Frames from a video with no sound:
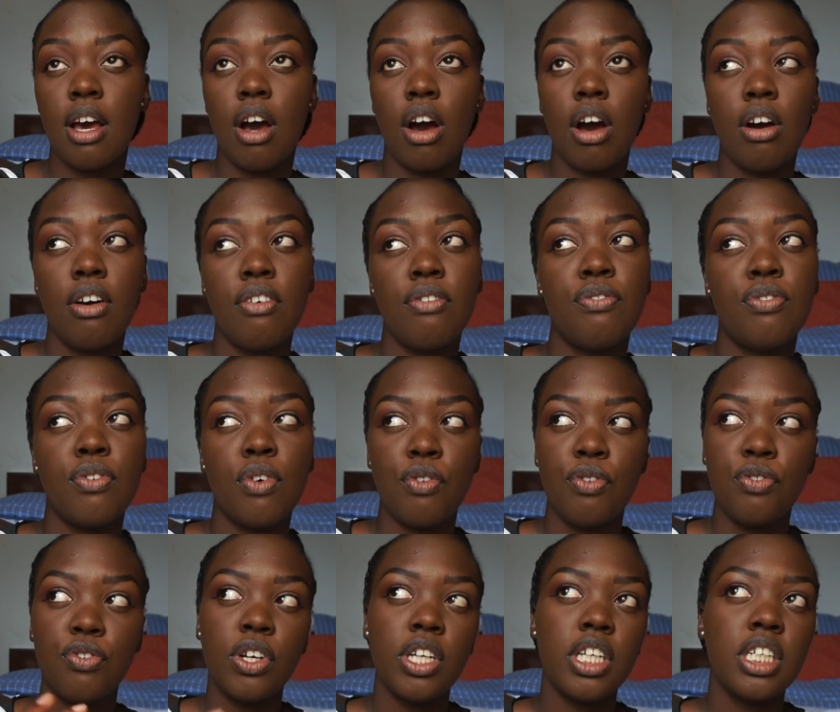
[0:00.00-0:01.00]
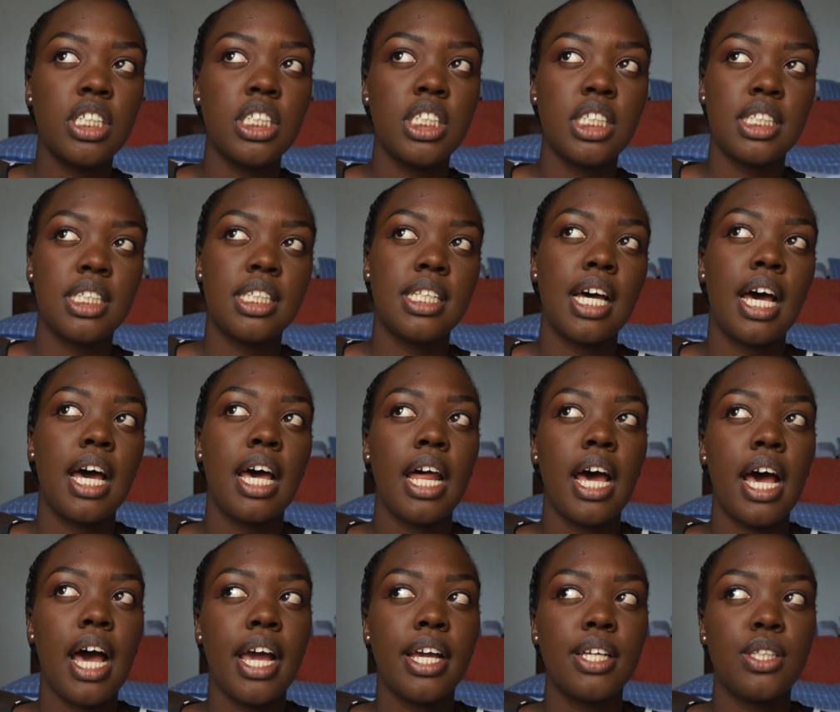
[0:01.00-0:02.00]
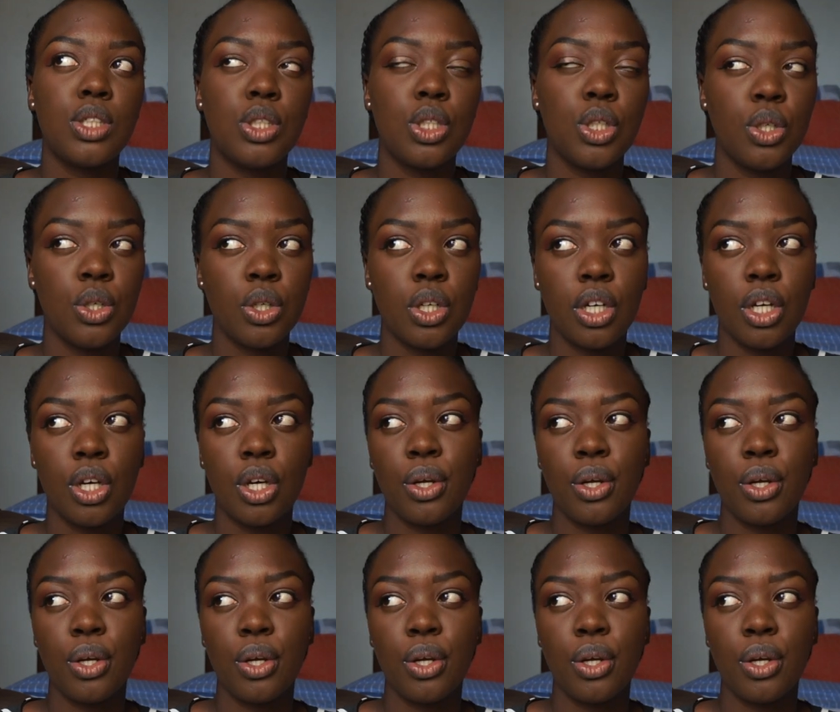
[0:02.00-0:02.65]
of footage that I took,